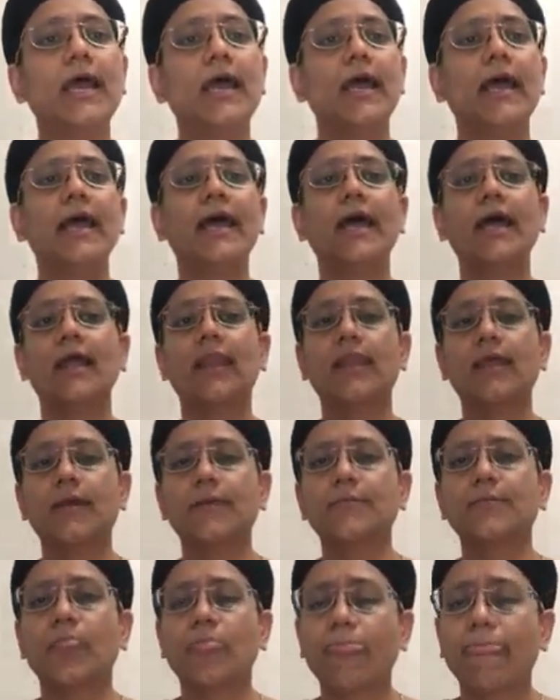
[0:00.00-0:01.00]
And
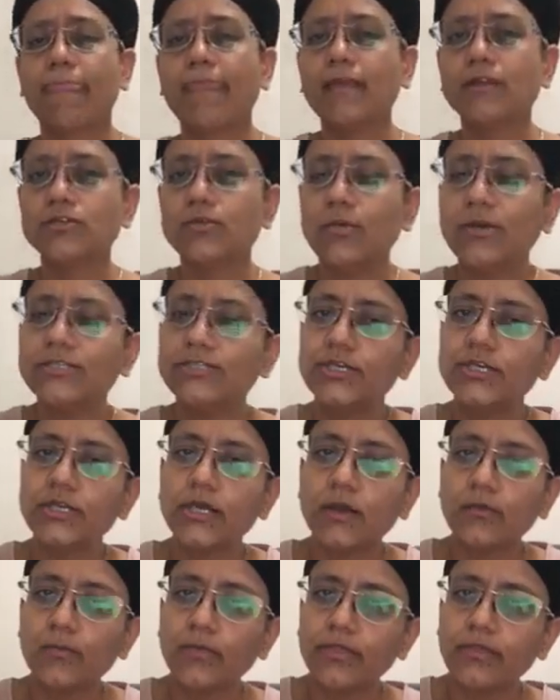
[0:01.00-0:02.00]
so once you're
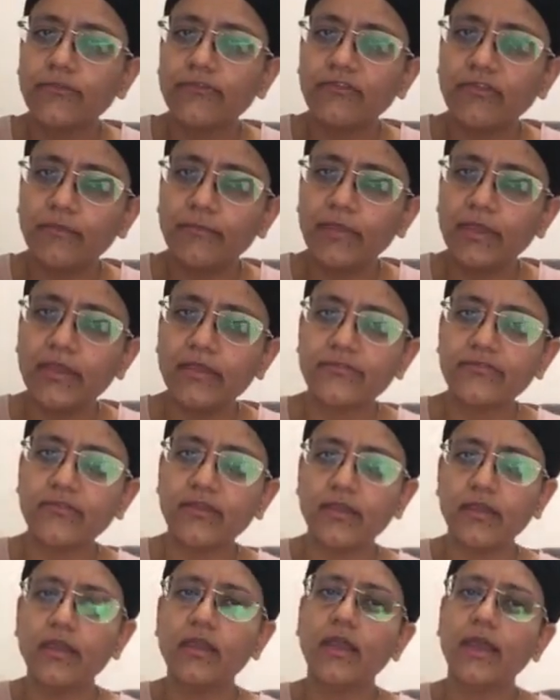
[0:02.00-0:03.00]
done with the
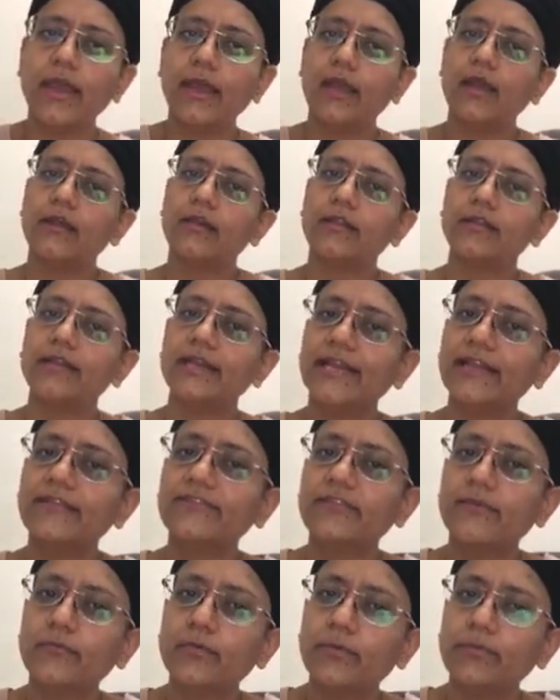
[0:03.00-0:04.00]
CBSA, and the next
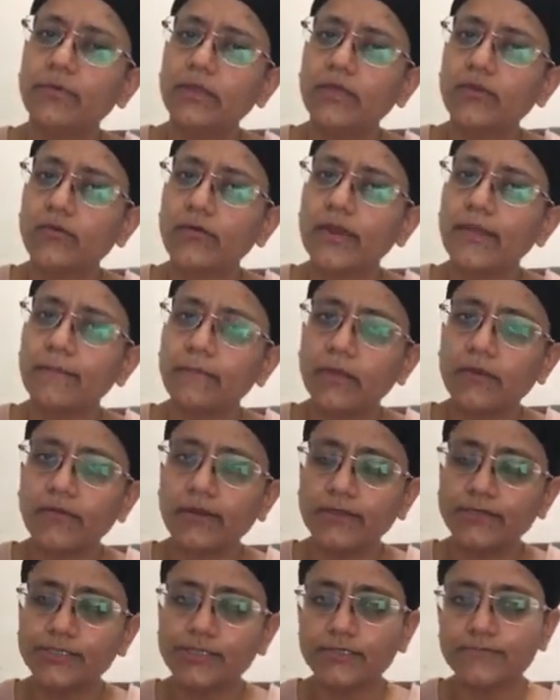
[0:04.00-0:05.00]
step would be your
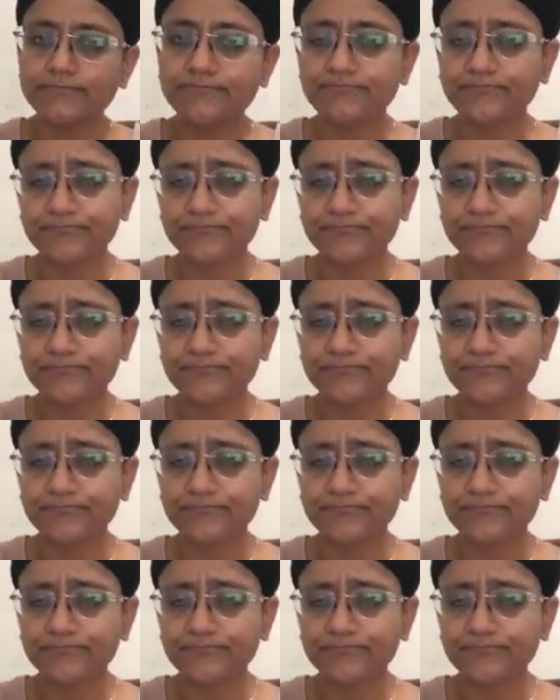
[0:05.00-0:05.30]
immigration.